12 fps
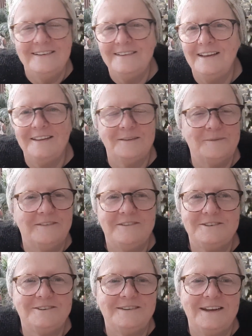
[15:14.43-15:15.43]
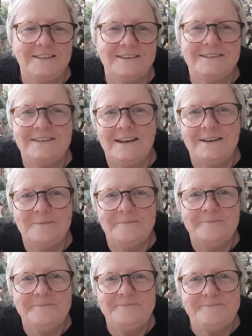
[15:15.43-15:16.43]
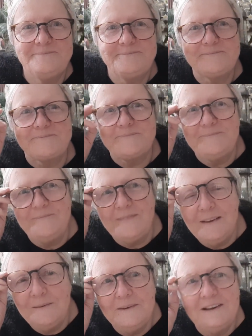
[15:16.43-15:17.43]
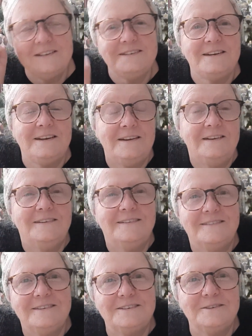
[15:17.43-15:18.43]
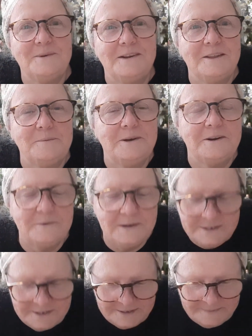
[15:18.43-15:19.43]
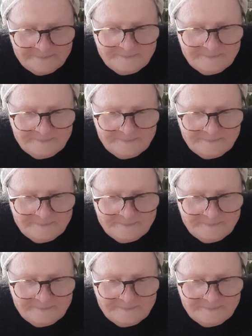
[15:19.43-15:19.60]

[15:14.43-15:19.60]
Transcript: none of them ever turn out the same. But this is one of the better ones.